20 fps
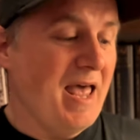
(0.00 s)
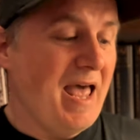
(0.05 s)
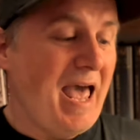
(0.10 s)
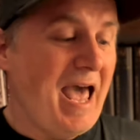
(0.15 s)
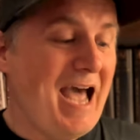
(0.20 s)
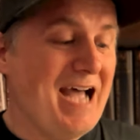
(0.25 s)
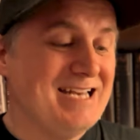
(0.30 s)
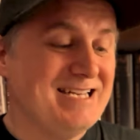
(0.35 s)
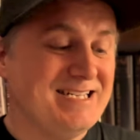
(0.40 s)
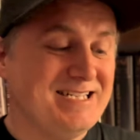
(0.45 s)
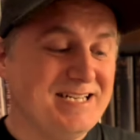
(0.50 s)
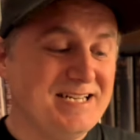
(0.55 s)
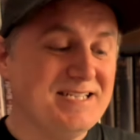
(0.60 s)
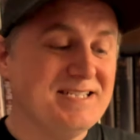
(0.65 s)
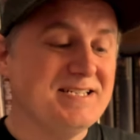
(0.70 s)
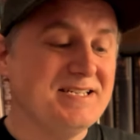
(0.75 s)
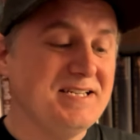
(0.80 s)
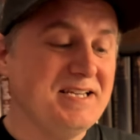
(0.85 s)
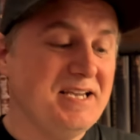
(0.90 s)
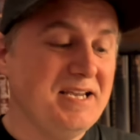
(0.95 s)
at
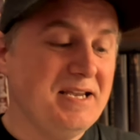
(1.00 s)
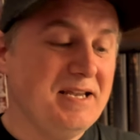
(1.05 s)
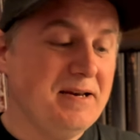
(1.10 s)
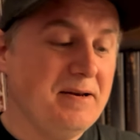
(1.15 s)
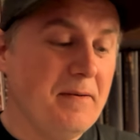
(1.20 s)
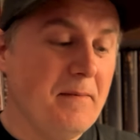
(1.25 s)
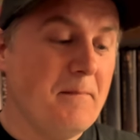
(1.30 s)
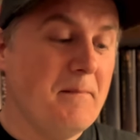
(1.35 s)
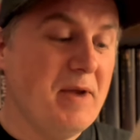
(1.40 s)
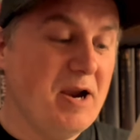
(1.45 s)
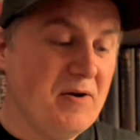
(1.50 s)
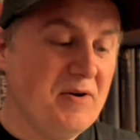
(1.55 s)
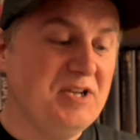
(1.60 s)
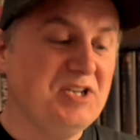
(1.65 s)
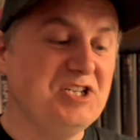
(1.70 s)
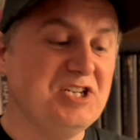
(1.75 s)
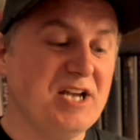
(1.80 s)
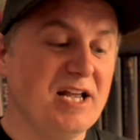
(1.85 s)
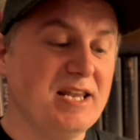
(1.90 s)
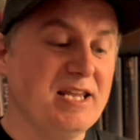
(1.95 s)
16, Mary
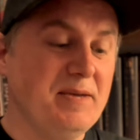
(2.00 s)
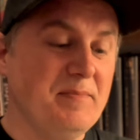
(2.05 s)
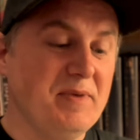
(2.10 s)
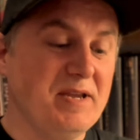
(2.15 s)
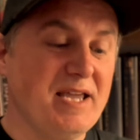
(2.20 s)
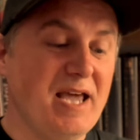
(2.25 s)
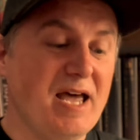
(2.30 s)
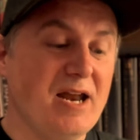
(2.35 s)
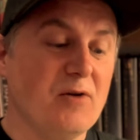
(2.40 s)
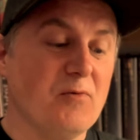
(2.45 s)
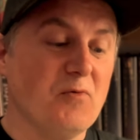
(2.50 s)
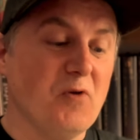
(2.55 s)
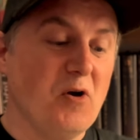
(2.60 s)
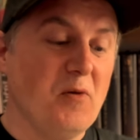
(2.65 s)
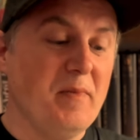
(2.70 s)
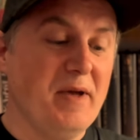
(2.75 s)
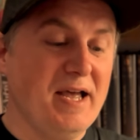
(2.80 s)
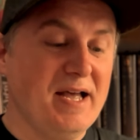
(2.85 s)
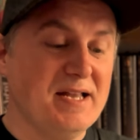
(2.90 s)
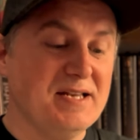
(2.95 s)
Shelley began a
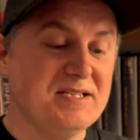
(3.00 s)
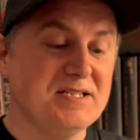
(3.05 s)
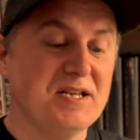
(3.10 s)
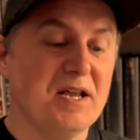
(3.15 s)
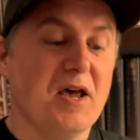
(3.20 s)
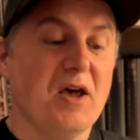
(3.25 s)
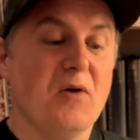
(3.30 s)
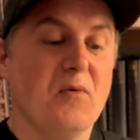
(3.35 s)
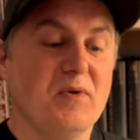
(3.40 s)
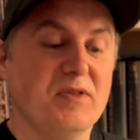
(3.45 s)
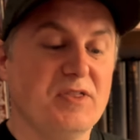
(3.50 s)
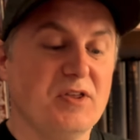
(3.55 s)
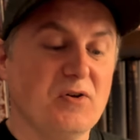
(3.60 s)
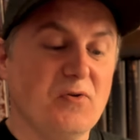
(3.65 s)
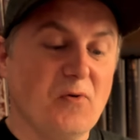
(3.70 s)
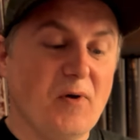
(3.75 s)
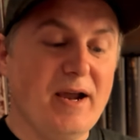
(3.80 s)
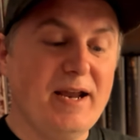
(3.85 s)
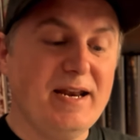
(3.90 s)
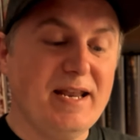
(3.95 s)
romance with the
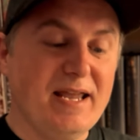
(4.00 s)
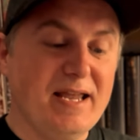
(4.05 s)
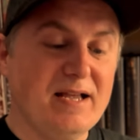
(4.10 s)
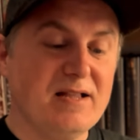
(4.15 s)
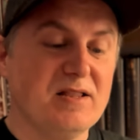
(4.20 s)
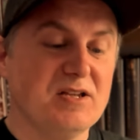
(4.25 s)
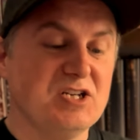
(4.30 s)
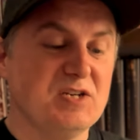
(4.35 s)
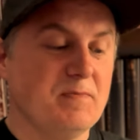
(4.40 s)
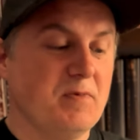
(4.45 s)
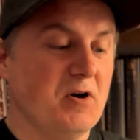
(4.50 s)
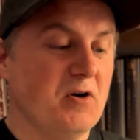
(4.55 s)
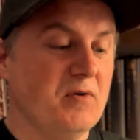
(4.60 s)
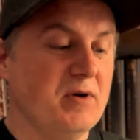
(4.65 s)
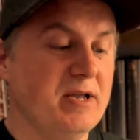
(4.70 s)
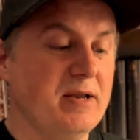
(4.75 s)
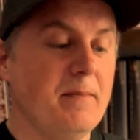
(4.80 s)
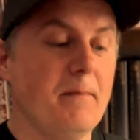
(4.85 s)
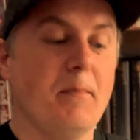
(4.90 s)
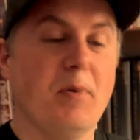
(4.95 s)
great English
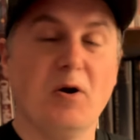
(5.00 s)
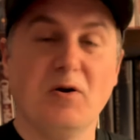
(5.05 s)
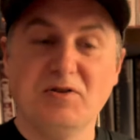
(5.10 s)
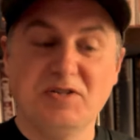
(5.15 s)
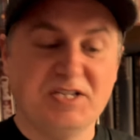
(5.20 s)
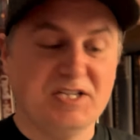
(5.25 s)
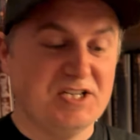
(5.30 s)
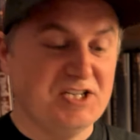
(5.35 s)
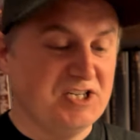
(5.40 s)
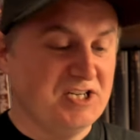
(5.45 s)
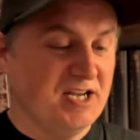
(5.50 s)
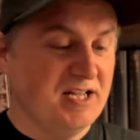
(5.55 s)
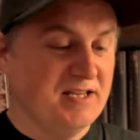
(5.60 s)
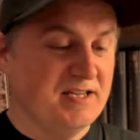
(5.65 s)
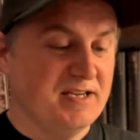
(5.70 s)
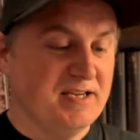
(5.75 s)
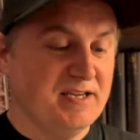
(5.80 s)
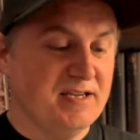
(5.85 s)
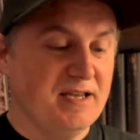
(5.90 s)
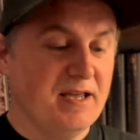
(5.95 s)
poet Percy
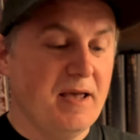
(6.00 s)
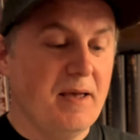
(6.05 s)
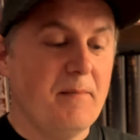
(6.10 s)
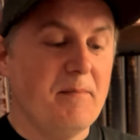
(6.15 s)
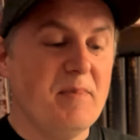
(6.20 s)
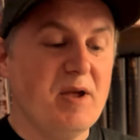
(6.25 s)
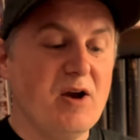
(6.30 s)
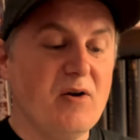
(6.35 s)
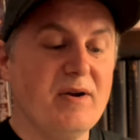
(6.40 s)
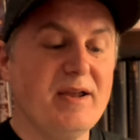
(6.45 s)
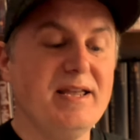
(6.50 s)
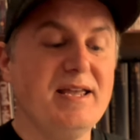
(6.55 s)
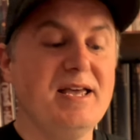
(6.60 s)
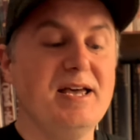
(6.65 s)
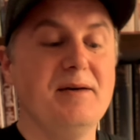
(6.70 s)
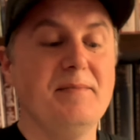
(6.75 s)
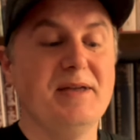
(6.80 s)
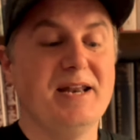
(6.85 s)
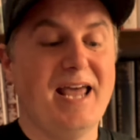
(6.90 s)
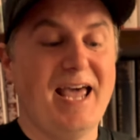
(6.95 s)
Shelley, marrying
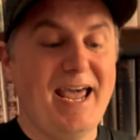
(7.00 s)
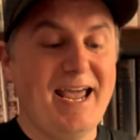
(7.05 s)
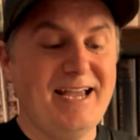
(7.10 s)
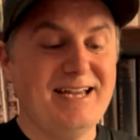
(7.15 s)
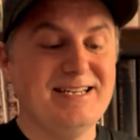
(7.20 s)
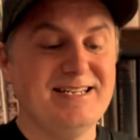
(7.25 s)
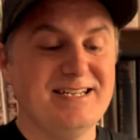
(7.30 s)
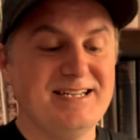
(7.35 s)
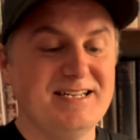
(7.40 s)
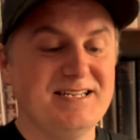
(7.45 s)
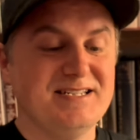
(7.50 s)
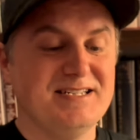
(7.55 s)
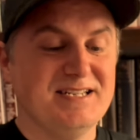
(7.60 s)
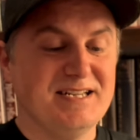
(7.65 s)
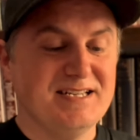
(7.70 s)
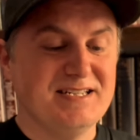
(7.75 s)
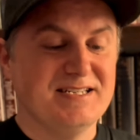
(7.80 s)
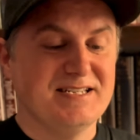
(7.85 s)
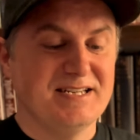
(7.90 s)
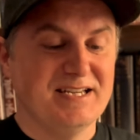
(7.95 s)
him in
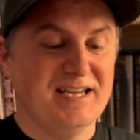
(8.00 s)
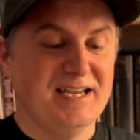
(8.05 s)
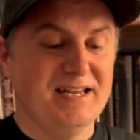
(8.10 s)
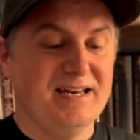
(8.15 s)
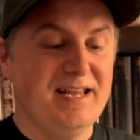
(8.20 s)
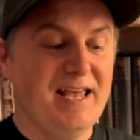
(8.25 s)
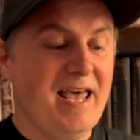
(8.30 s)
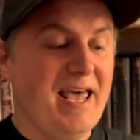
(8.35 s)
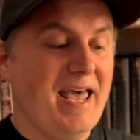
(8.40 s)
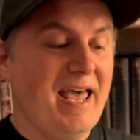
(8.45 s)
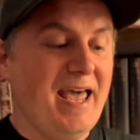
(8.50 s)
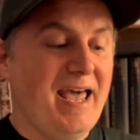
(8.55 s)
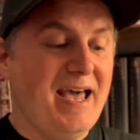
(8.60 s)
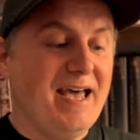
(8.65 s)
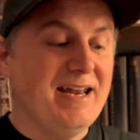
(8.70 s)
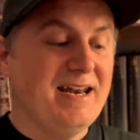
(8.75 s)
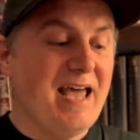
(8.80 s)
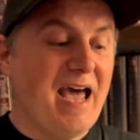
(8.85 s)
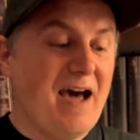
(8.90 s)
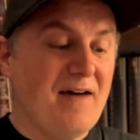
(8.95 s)
1816,
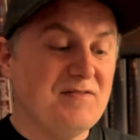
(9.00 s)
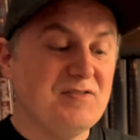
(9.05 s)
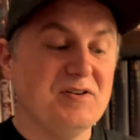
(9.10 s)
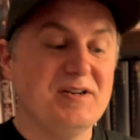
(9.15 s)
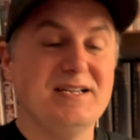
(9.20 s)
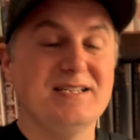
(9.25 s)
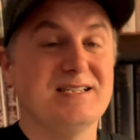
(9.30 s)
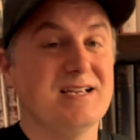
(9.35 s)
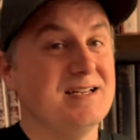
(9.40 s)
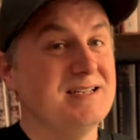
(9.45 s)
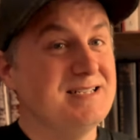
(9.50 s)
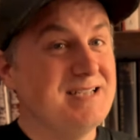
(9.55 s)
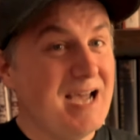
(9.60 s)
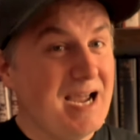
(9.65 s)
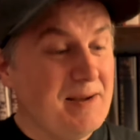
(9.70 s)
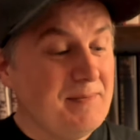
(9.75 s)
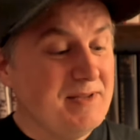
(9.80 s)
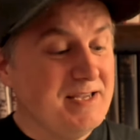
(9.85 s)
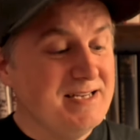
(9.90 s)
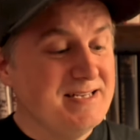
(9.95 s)
and after his untimely